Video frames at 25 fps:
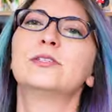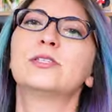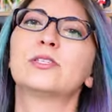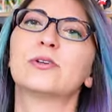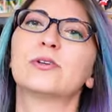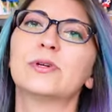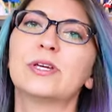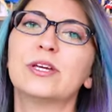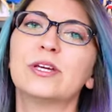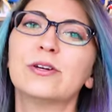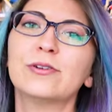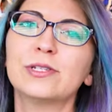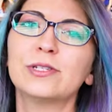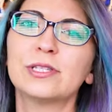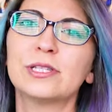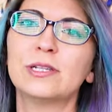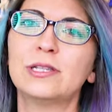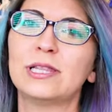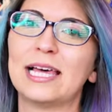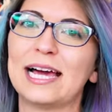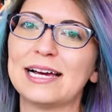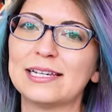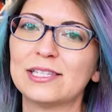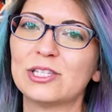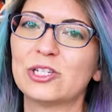So here's the
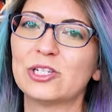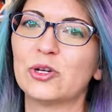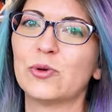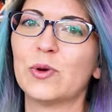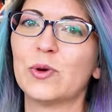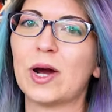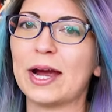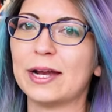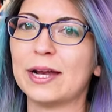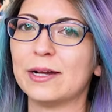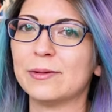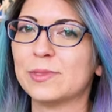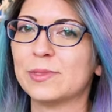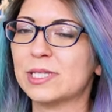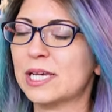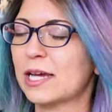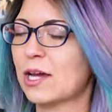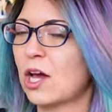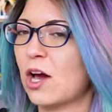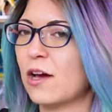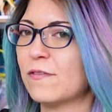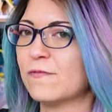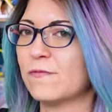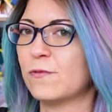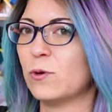last two items I
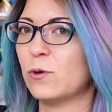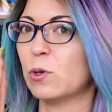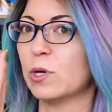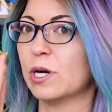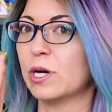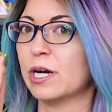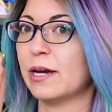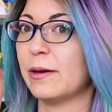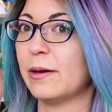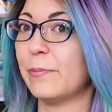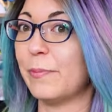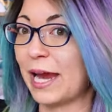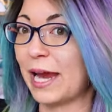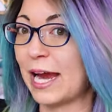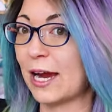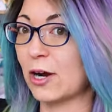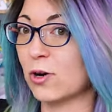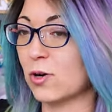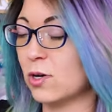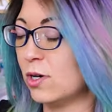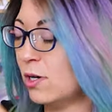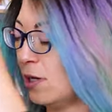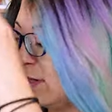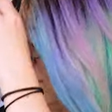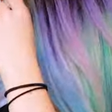got for
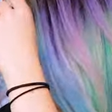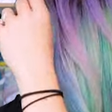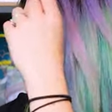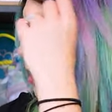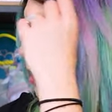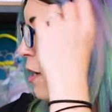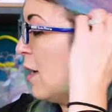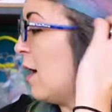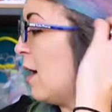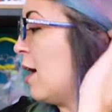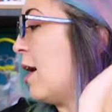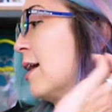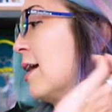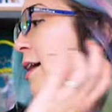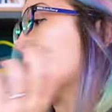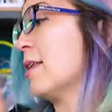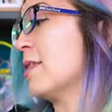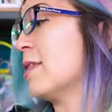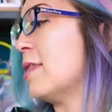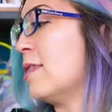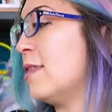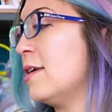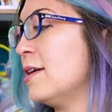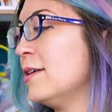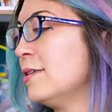apparel. I
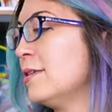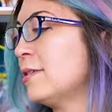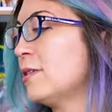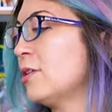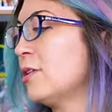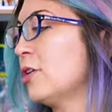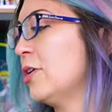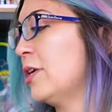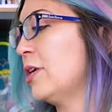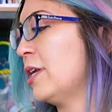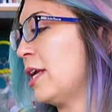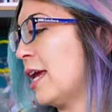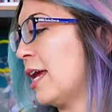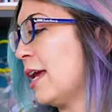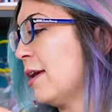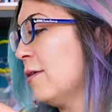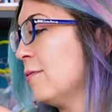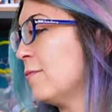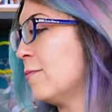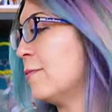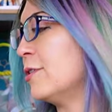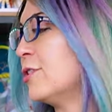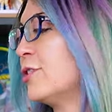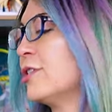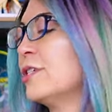got this hoodie,
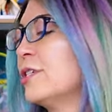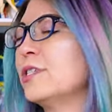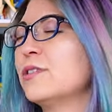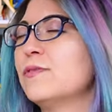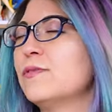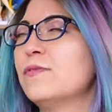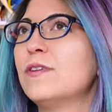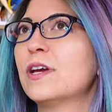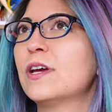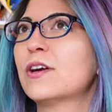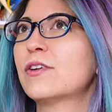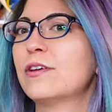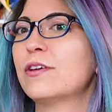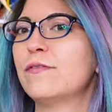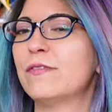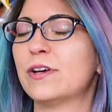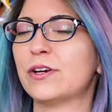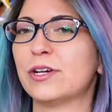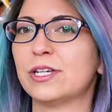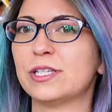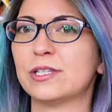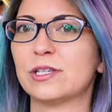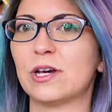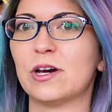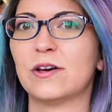which is very,
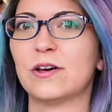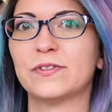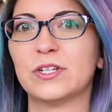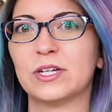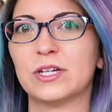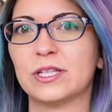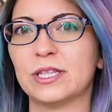very soft